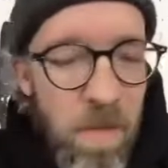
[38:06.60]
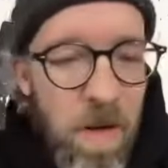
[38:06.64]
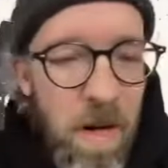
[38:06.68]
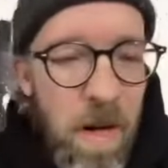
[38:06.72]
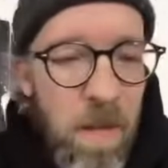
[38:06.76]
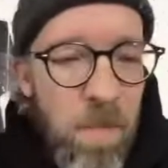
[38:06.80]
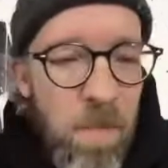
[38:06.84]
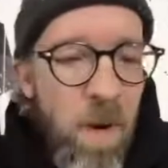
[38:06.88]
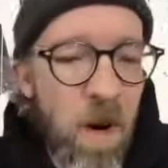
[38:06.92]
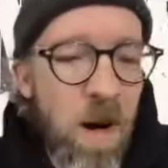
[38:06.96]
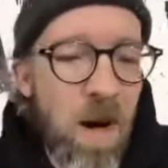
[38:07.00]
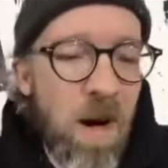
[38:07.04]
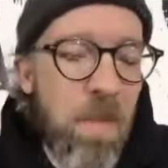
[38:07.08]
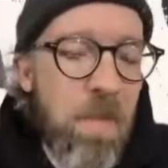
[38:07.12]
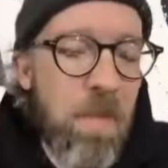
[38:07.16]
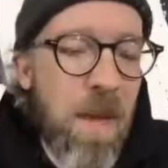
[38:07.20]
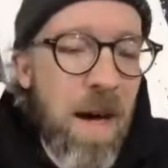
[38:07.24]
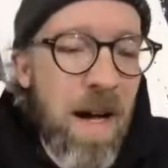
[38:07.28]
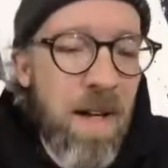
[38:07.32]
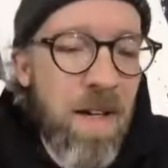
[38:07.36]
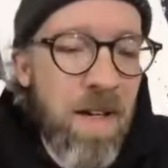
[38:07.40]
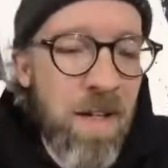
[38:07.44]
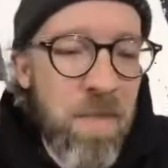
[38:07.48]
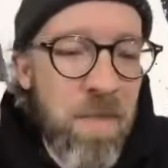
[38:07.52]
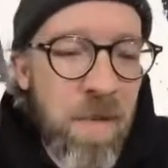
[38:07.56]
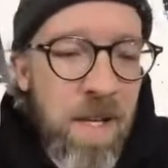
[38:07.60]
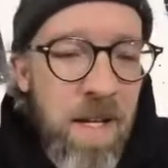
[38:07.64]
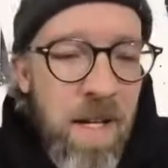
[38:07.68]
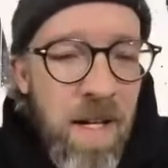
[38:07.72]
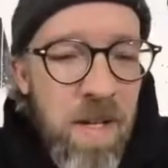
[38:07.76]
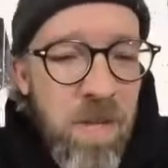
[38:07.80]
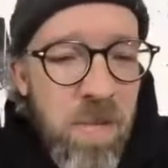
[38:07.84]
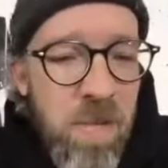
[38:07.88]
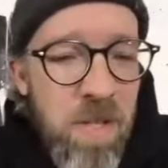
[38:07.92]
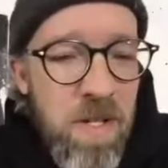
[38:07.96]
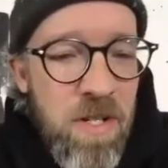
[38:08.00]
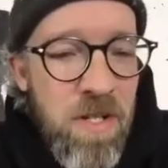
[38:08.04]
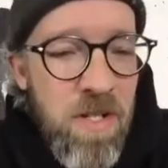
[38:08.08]
I'm all about it, man. I
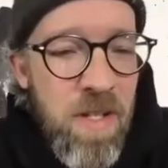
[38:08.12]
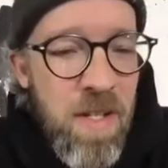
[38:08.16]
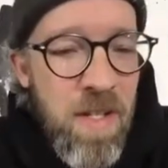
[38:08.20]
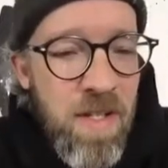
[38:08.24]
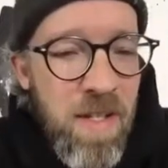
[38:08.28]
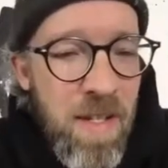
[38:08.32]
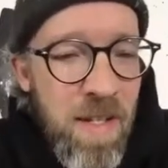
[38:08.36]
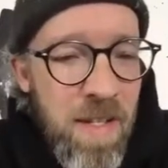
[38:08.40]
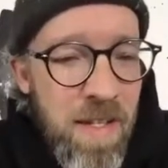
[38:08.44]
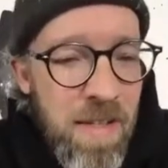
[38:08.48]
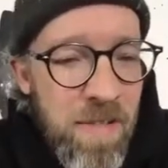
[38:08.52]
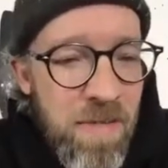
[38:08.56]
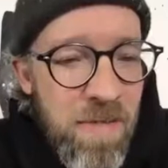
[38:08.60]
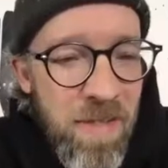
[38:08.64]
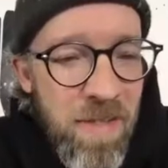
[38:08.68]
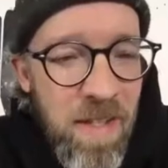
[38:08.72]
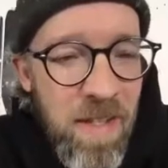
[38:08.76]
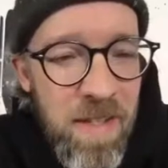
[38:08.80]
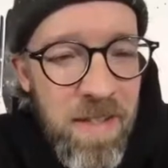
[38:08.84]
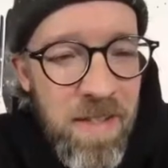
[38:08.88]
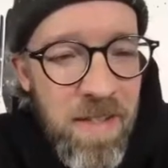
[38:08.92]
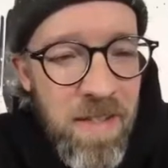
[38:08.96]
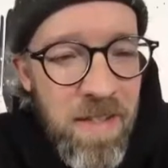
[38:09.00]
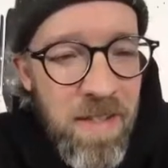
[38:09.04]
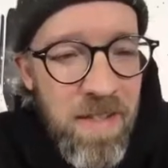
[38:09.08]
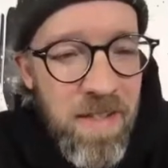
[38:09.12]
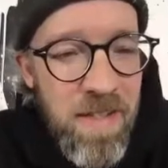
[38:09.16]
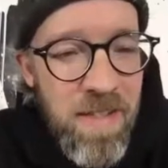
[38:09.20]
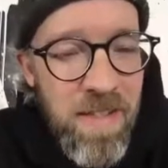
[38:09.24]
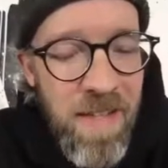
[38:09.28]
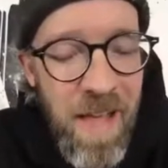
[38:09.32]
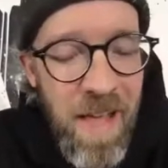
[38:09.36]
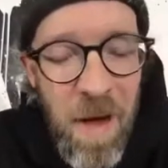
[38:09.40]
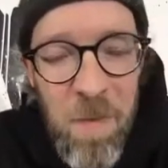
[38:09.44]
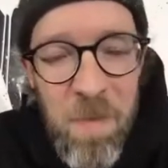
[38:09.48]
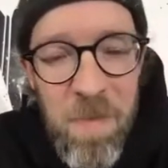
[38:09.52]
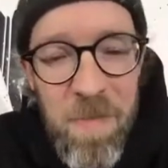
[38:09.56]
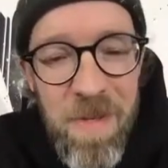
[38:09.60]
appreciate that invite. And
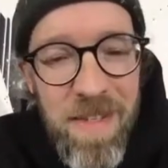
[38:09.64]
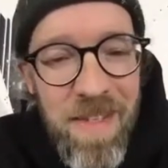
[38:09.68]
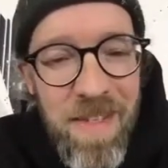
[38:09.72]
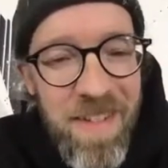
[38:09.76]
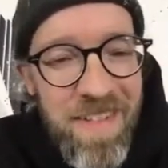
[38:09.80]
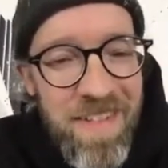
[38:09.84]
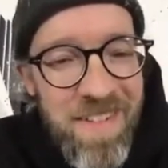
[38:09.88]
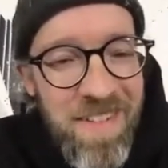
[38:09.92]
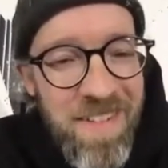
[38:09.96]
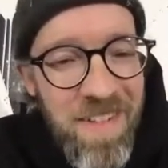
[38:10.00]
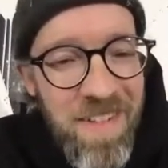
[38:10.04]
count me in.